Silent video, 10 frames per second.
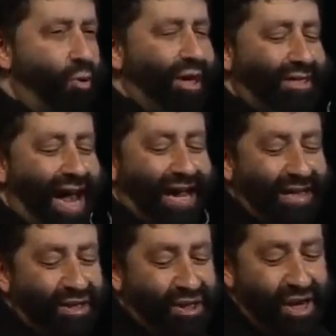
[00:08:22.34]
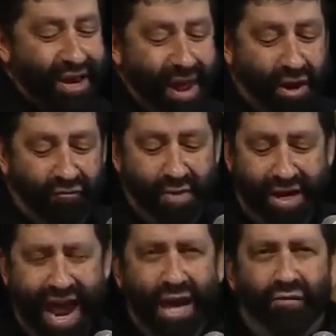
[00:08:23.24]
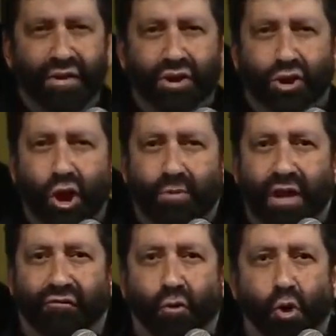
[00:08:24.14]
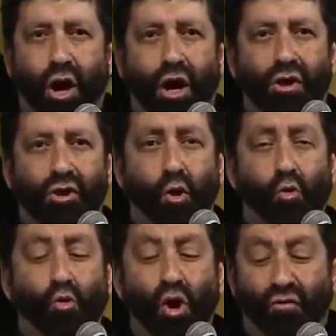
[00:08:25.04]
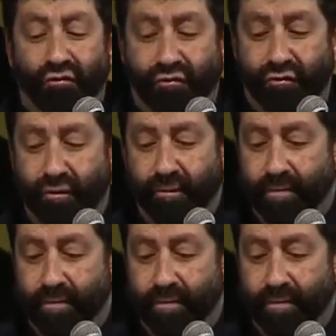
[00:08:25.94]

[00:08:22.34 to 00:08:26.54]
What exactly does the name Adolf mean? Adolf is German for the wolf.